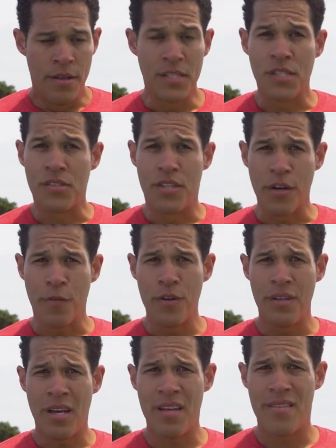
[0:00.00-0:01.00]
This is
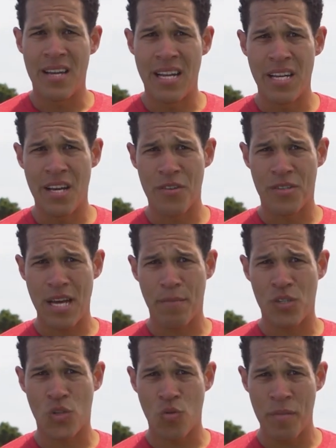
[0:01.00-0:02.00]
different than any other type
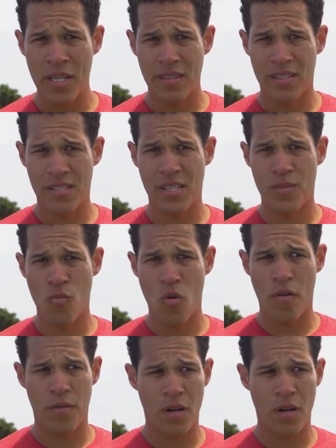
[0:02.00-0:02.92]
of swimming. This is more of